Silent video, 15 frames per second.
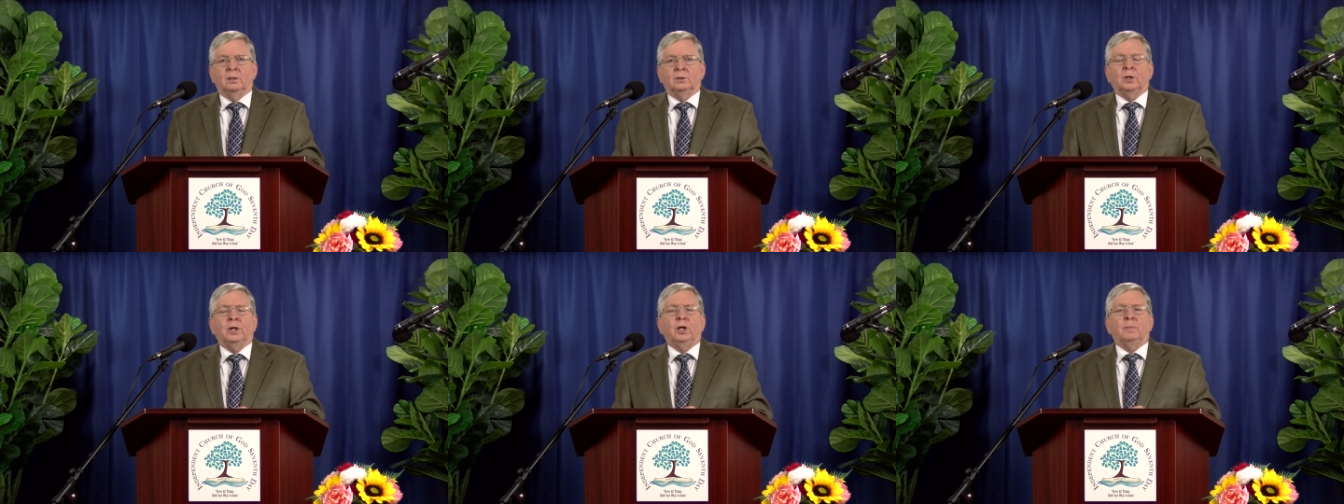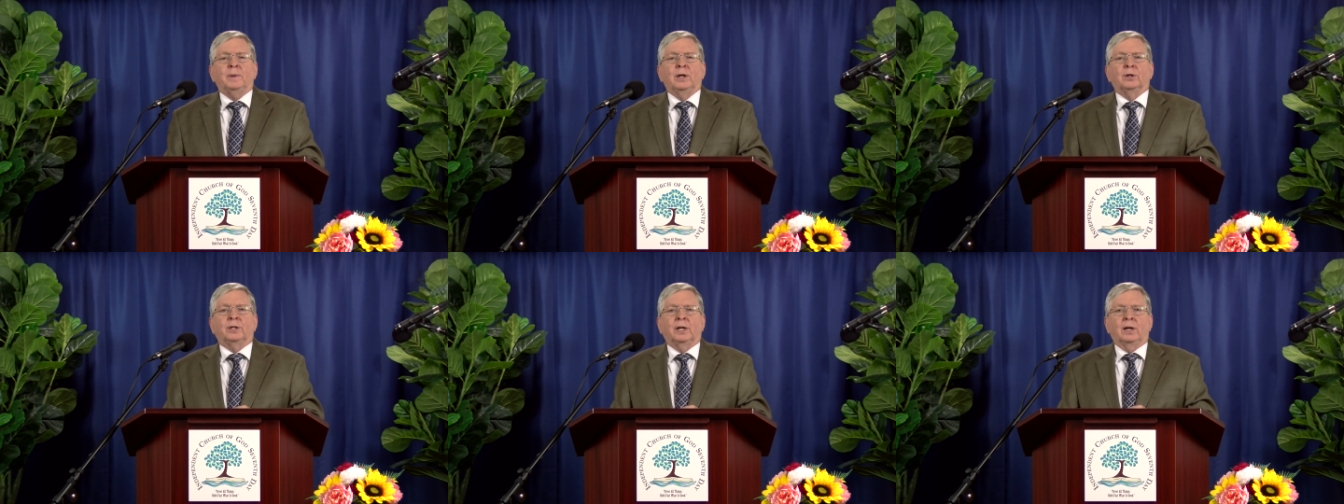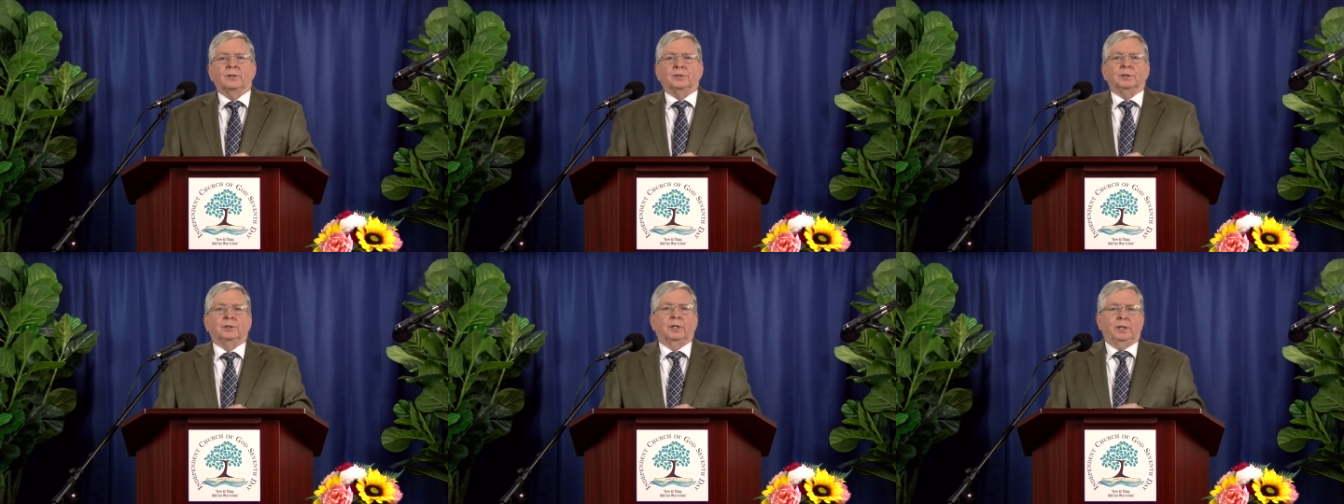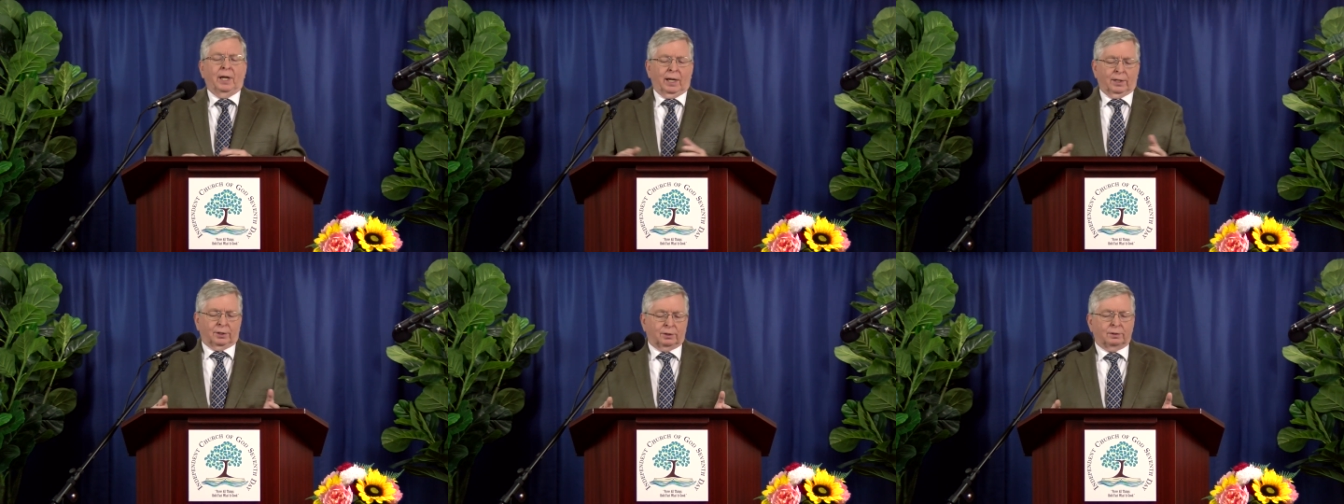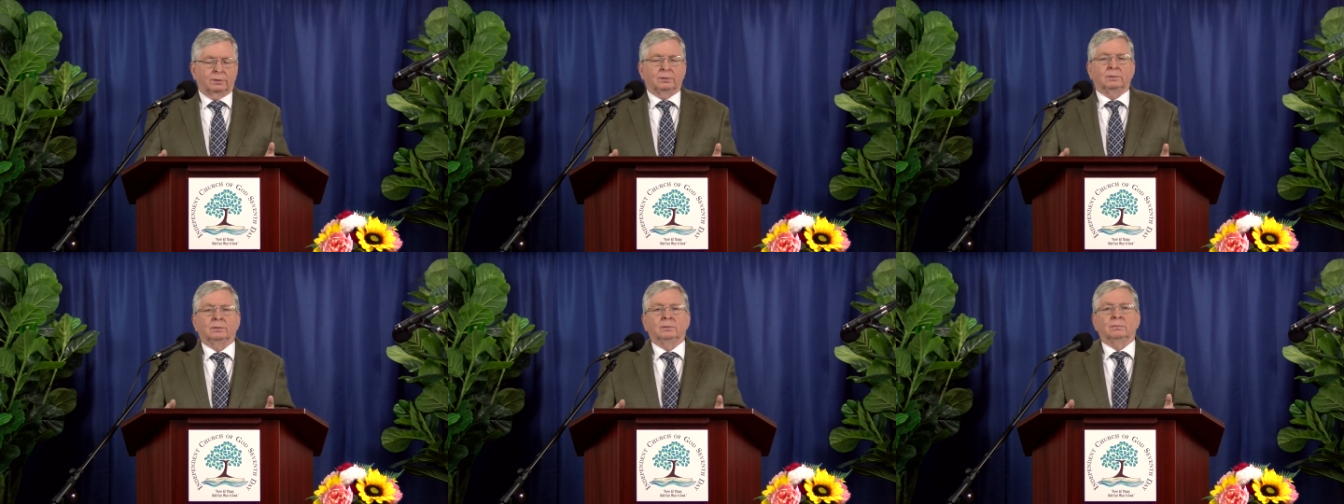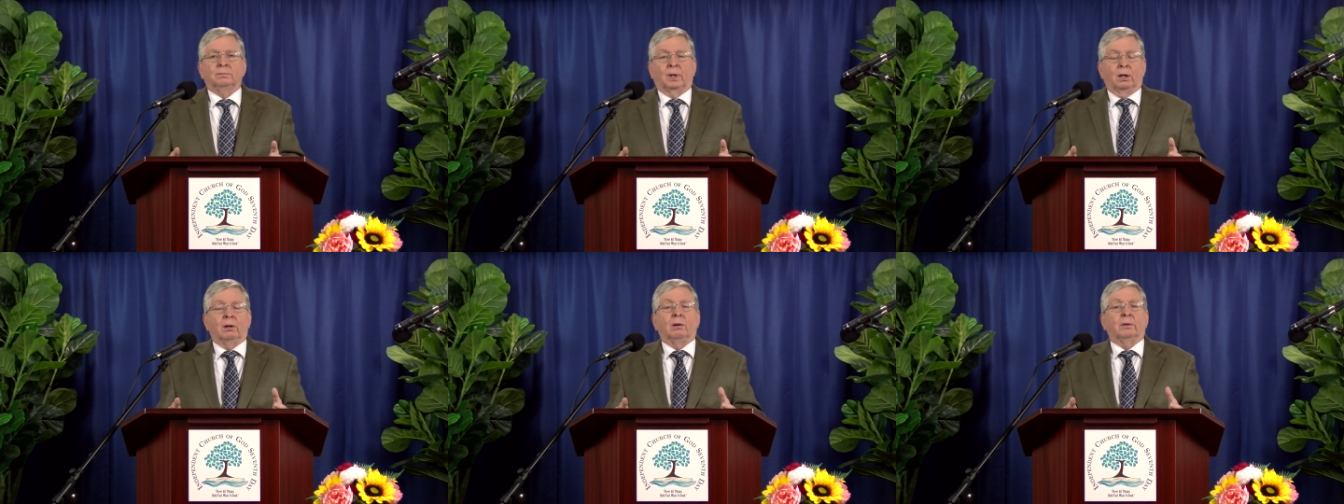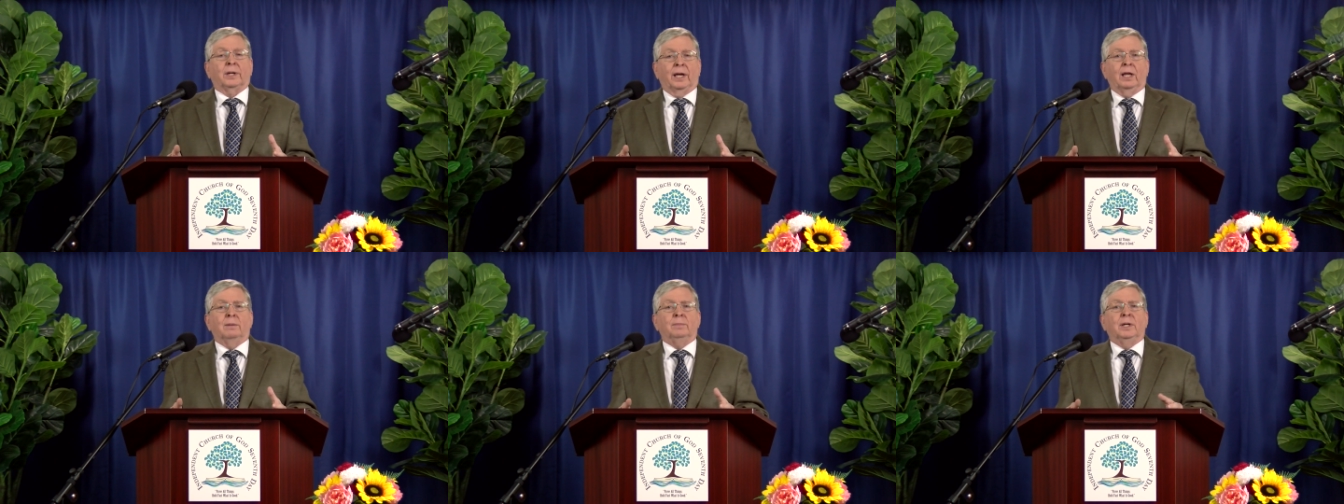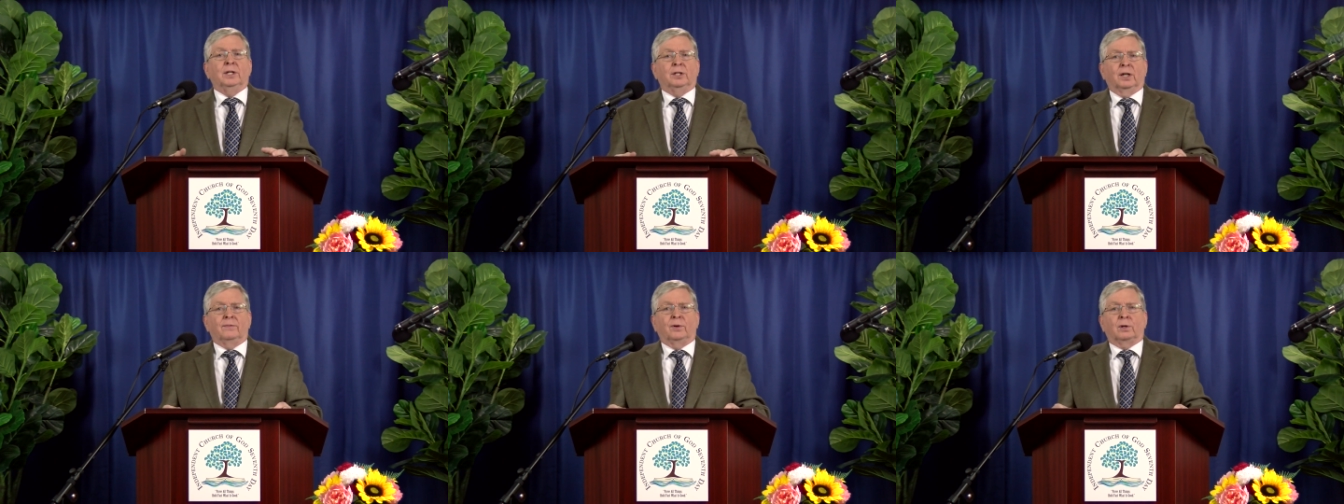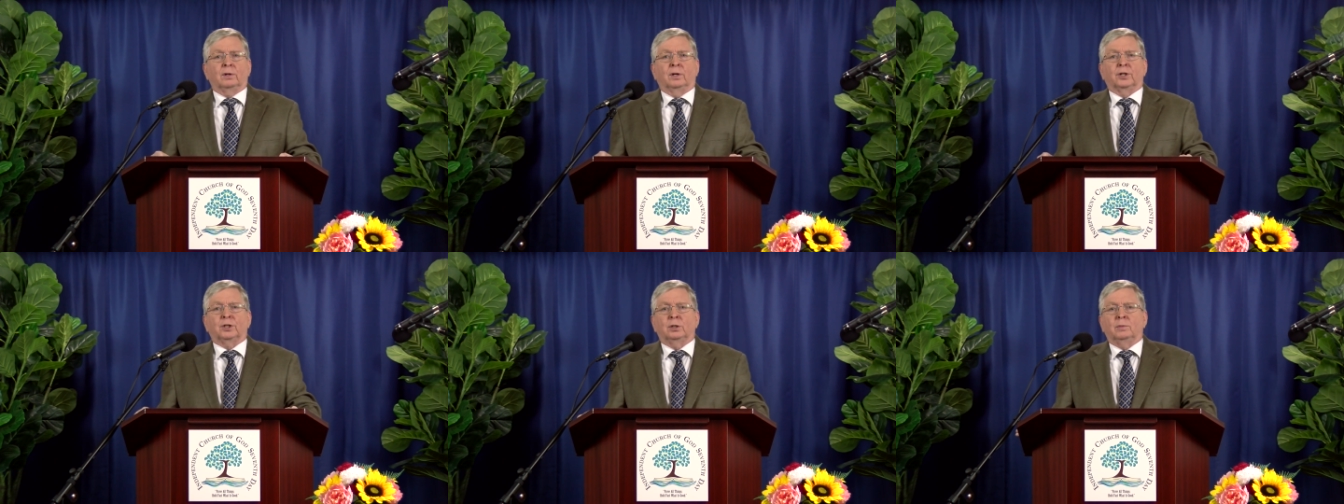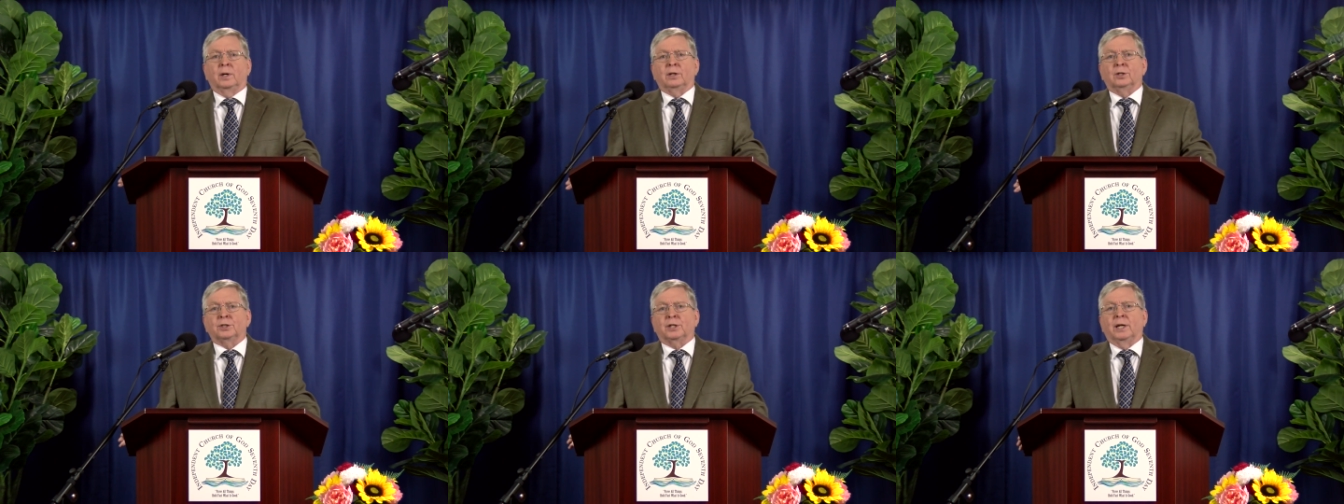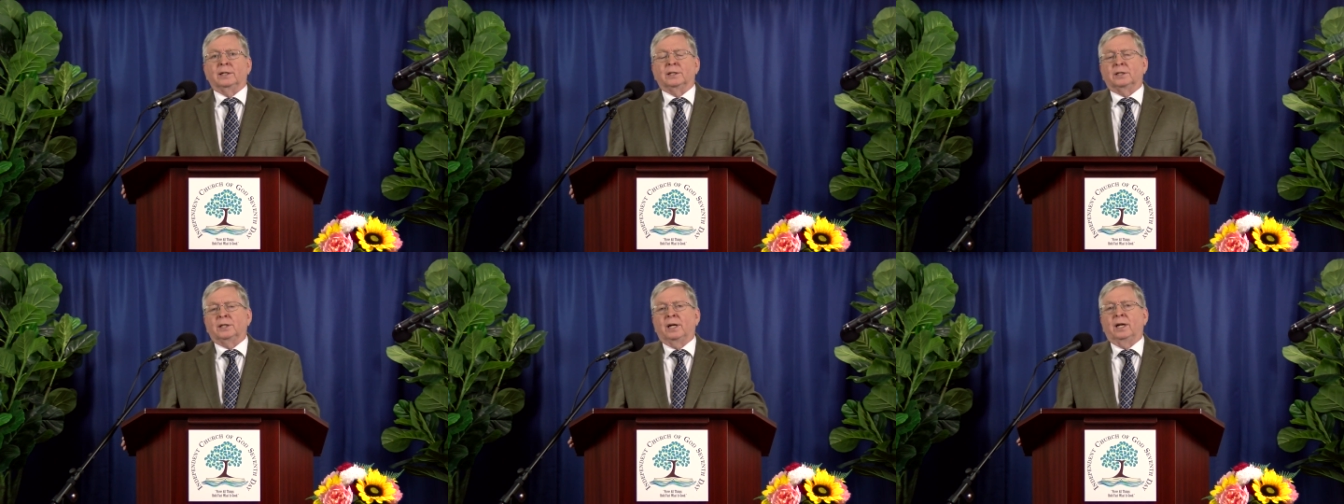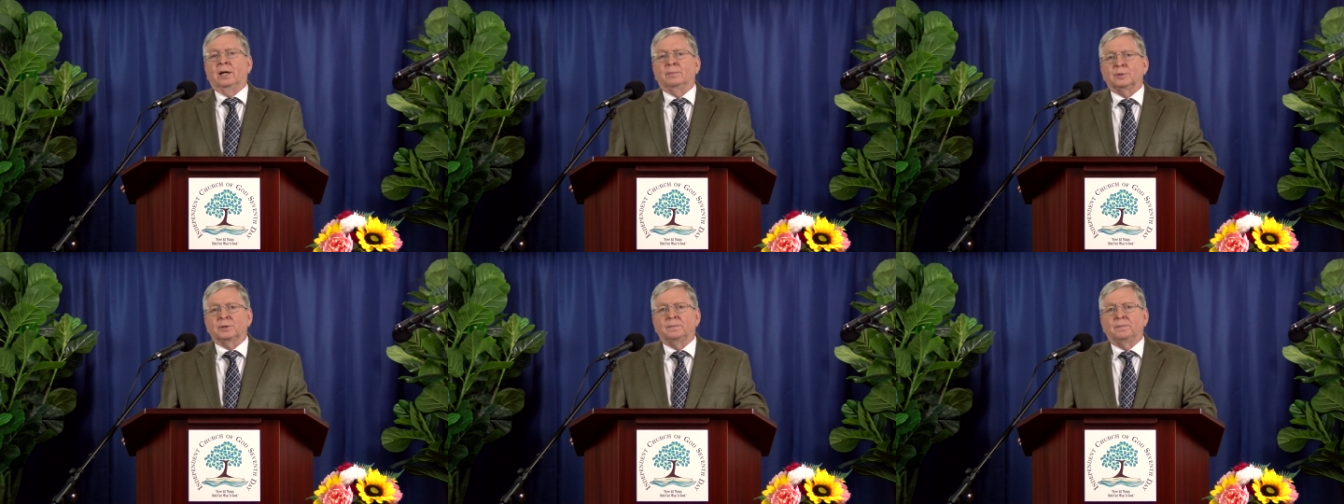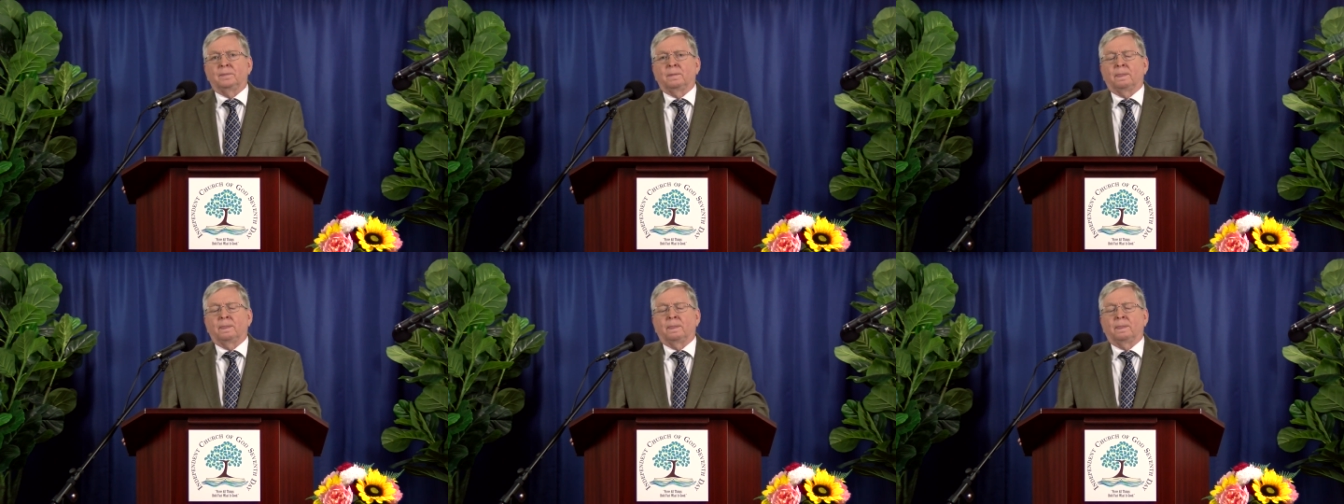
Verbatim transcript: so here Peter tells us that yes, Paul can be difficult to understand at times.